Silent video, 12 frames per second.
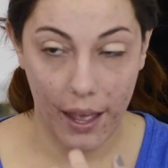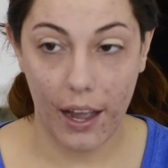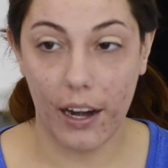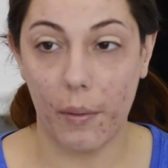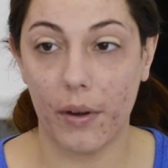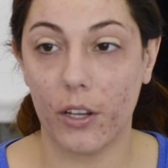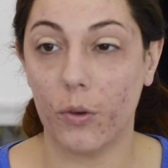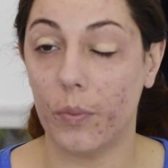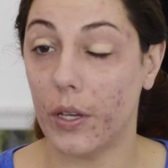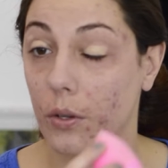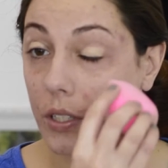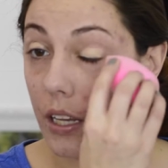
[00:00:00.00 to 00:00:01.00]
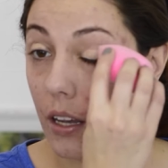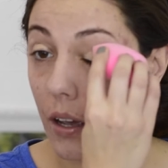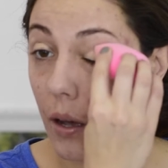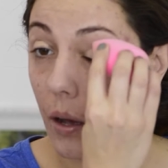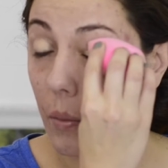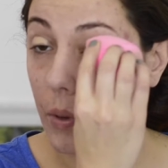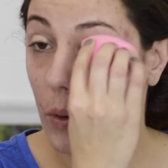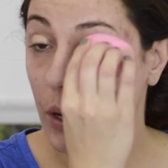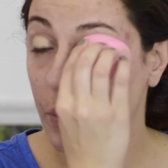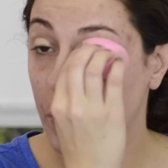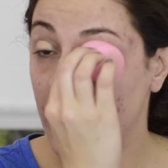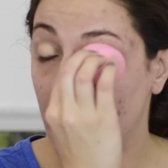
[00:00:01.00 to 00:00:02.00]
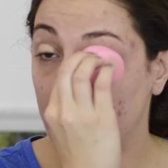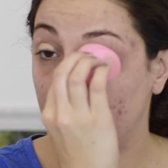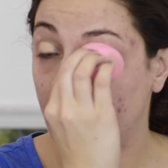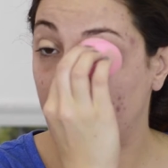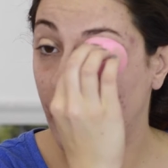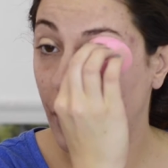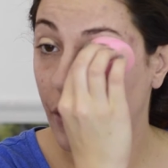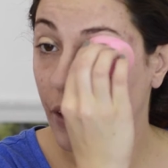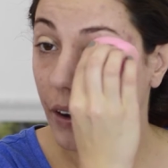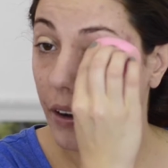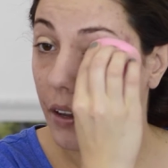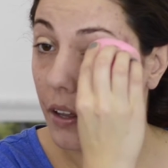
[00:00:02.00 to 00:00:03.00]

And I'm going to be using a damp beauty blender